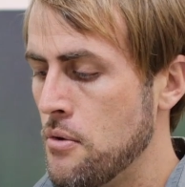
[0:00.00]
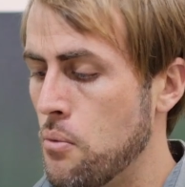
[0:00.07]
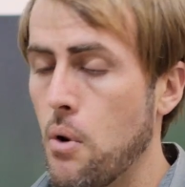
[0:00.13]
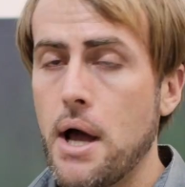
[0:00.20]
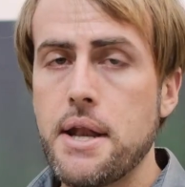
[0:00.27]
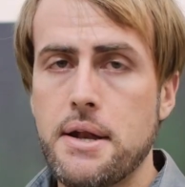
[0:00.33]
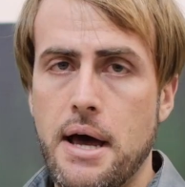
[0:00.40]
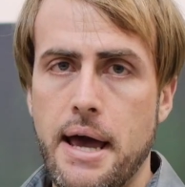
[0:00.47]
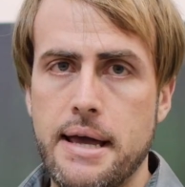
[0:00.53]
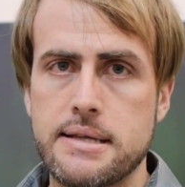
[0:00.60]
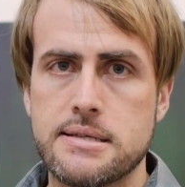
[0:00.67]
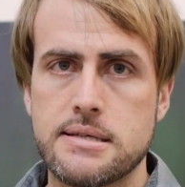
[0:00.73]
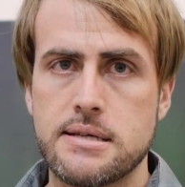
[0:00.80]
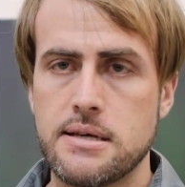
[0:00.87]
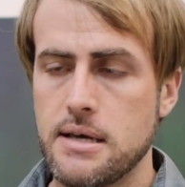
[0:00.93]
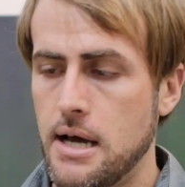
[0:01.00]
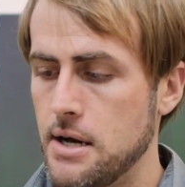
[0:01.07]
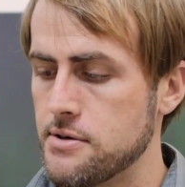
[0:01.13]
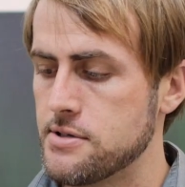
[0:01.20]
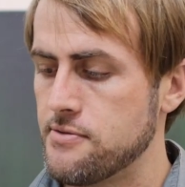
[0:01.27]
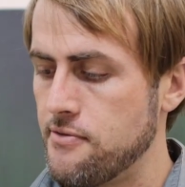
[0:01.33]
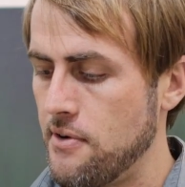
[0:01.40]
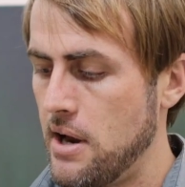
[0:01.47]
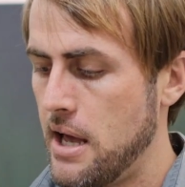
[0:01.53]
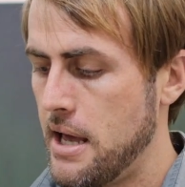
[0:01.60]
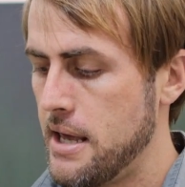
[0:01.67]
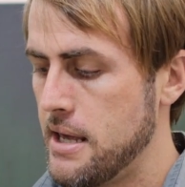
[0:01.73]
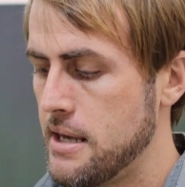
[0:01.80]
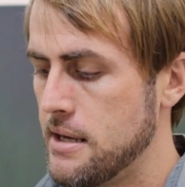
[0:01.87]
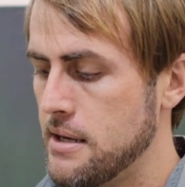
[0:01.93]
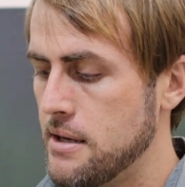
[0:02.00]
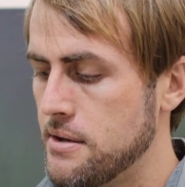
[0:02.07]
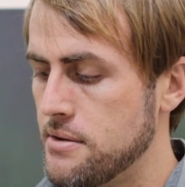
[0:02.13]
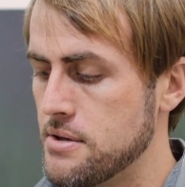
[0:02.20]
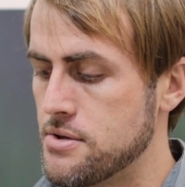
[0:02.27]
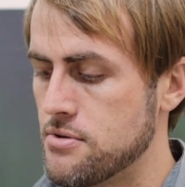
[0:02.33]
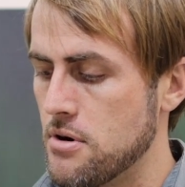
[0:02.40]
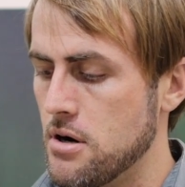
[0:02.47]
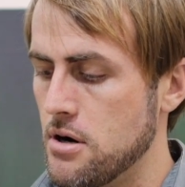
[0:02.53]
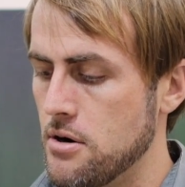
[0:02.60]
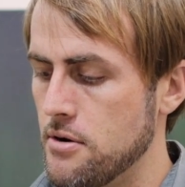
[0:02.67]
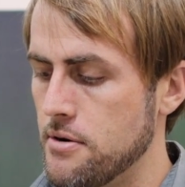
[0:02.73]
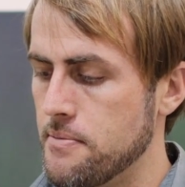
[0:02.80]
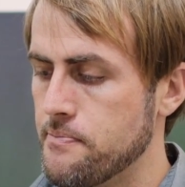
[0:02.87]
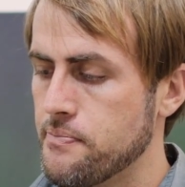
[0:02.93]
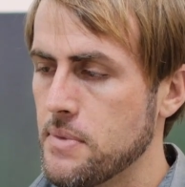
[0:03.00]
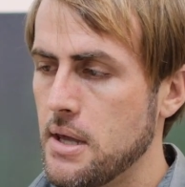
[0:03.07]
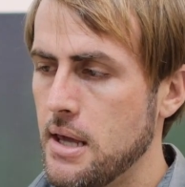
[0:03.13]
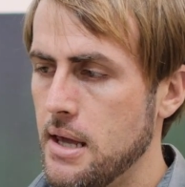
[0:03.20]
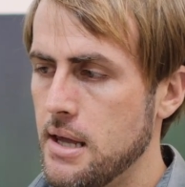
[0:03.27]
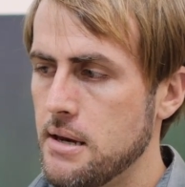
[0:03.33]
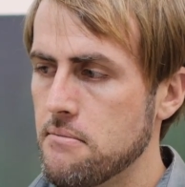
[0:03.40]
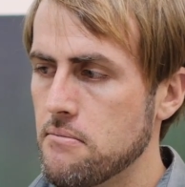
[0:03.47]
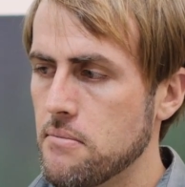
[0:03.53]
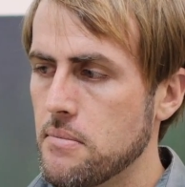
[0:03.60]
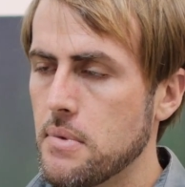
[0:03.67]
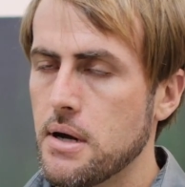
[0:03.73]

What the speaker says: one night I was flying the drone in